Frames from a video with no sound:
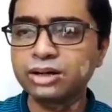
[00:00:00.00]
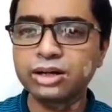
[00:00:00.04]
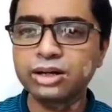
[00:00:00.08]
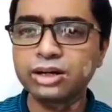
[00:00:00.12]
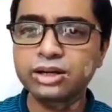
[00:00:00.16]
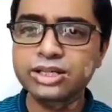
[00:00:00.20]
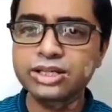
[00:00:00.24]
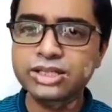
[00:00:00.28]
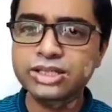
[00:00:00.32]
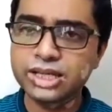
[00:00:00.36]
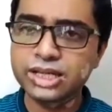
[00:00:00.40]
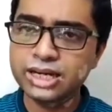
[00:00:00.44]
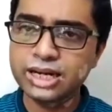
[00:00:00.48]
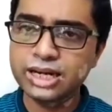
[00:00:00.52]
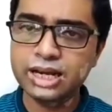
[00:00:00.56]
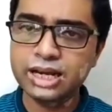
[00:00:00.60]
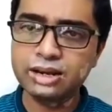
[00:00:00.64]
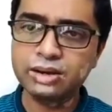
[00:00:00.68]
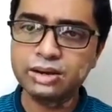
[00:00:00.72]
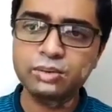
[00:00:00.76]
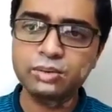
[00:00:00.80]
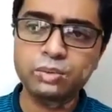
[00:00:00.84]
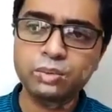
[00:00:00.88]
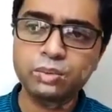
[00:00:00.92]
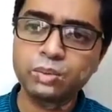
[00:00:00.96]
recently,
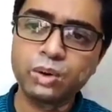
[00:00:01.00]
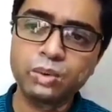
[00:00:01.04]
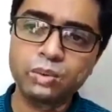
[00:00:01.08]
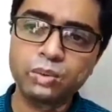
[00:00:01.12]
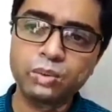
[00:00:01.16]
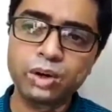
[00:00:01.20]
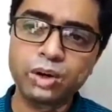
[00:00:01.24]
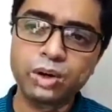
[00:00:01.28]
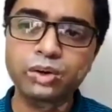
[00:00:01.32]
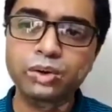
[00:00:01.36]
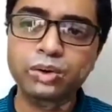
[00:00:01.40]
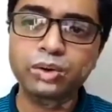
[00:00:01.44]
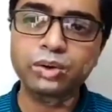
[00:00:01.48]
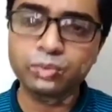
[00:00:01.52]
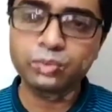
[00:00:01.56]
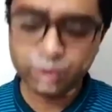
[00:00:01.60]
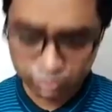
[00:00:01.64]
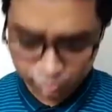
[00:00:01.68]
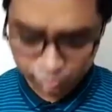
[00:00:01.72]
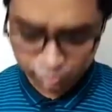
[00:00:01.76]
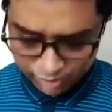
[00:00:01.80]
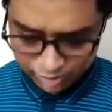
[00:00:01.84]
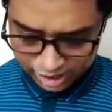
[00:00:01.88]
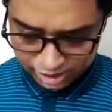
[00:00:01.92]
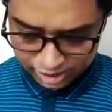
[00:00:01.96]

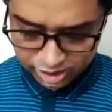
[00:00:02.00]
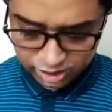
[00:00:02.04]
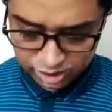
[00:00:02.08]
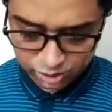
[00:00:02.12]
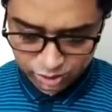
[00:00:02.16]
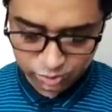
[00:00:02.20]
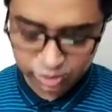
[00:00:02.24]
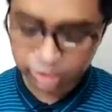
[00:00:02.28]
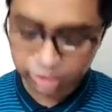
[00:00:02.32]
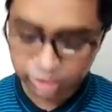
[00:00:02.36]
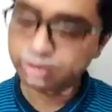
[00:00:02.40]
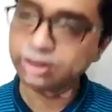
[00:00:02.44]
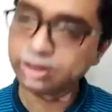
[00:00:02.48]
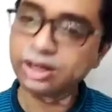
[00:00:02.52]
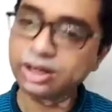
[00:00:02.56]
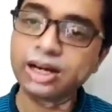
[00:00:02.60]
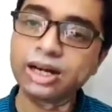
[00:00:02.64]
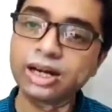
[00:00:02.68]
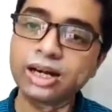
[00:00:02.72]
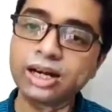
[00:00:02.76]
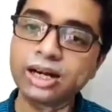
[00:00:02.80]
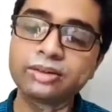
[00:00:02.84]
what band are you in?